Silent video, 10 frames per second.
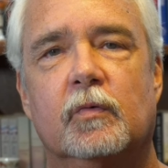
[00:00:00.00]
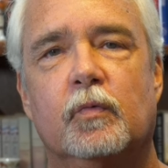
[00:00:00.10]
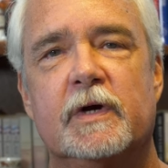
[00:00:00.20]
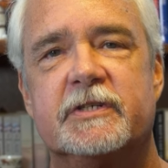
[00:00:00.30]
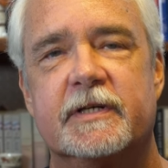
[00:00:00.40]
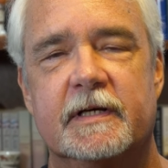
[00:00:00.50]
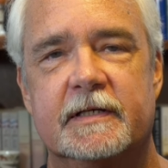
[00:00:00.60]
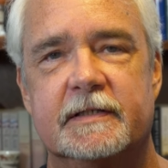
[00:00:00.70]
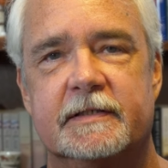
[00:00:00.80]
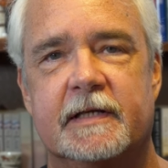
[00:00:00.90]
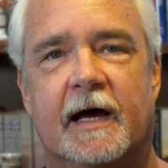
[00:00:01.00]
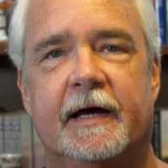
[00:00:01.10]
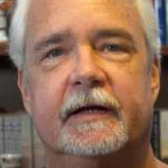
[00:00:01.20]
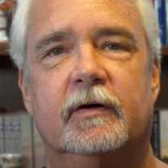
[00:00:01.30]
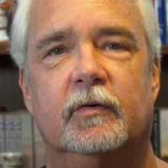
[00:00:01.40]
Which
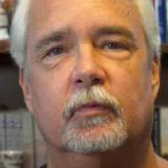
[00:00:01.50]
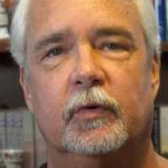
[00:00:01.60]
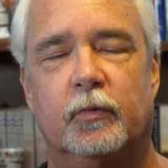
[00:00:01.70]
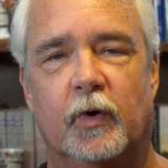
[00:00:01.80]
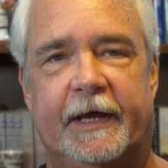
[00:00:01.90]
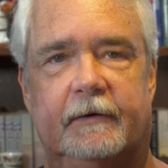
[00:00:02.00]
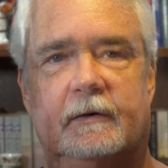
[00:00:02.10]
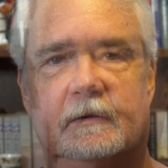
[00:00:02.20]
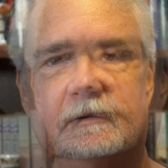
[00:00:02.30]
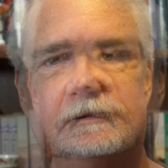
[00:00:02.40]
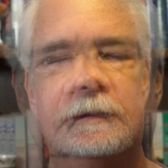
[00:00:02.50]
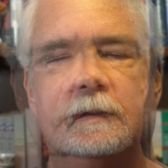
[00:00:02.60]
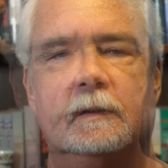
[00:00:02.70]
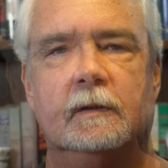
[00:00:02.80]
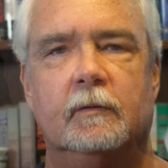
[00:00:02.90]
side would win?
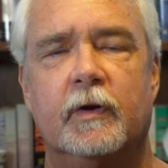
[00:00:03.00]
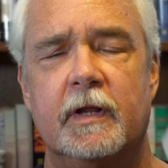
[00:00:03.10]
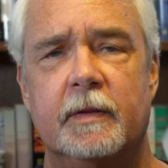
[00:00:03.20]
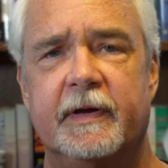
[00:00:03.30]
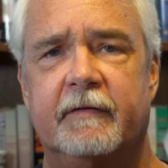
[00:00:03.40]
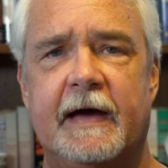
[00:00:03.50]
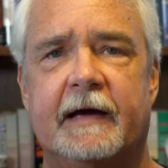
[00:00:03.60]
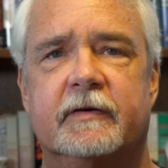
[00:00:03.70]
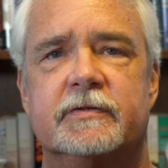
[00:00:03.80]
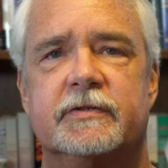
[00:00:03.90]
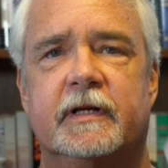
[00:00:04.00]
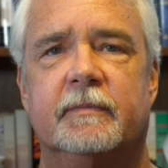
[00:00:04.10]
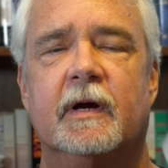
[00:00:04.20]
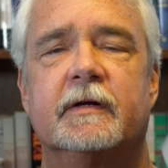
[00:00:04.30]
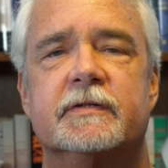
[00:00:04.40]
One of the big factors in the
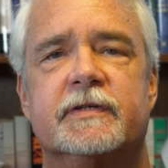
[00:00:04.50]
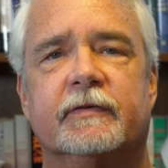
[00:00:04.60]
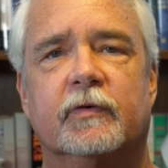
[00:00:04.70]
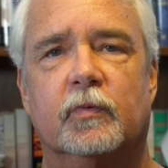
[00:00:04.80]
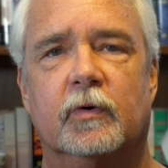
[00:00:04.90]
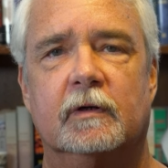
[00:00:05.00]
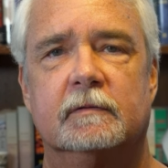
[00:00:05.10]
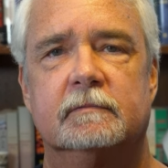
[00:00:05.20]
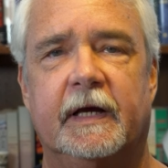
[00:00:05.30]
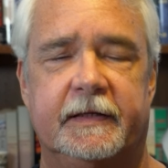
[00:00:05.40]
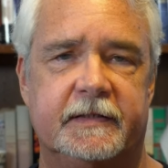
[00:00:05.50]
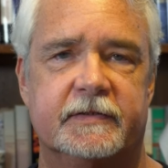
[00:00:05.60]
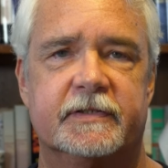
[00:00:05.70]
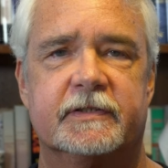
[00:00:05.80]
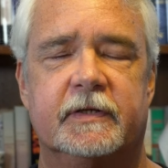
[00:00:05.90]
American Civil War,
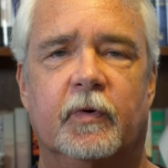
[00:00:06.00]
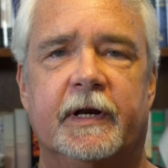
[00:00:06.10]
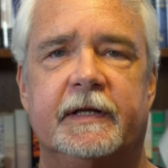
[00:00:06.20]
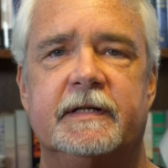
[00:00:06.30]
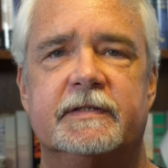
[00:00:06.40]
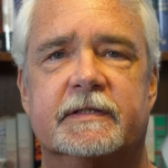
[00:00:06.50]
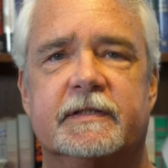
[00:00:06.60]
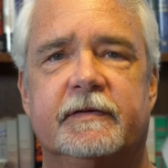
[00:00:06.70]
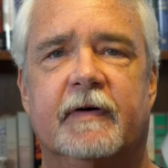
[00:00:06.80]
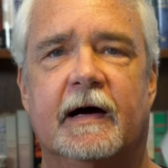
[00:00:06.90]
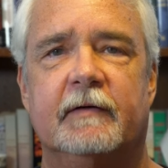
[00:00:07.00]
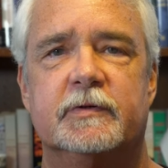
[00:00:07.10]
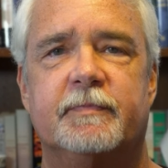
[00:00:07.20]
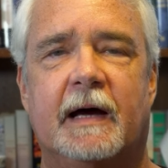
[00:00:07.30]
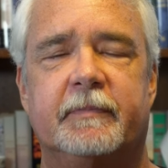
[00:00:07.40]
1861-1865,
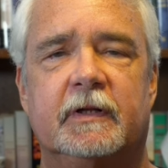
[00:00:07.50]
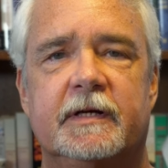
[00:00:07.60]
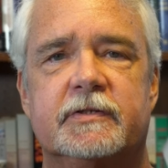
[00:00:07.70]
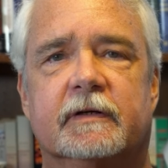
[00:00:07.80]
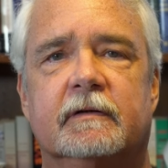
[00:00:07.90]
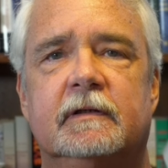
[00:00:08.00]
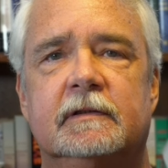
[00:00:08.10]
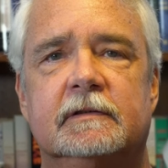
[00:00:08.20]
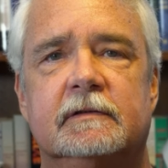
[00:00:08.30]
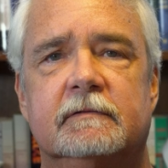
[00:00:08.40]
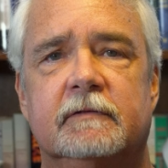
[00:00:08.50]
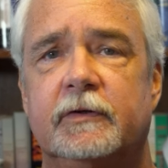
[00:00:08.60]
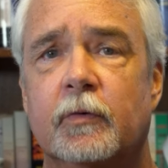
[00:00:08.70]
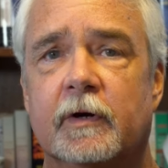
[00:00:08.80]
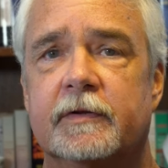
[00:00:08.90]
was population. The
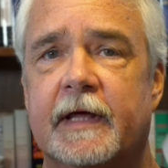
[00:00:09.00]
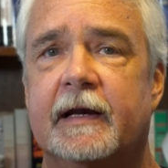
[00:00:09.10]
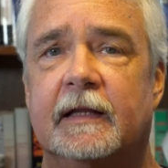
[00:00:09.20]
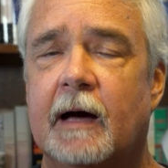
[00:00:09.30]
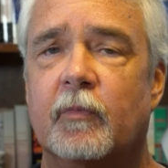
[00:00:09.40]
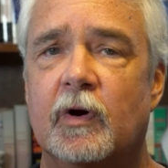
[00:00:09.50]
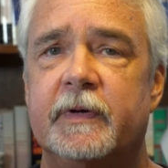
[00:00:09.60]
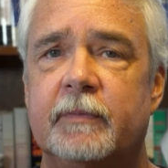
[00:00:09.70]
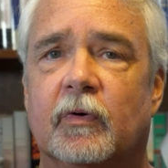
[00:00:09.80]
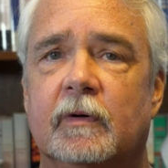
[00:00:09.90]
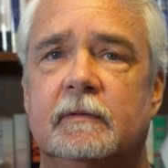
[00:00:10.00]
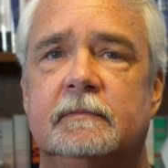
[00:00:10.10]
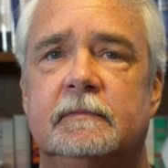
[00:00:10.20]
North had a lot more people,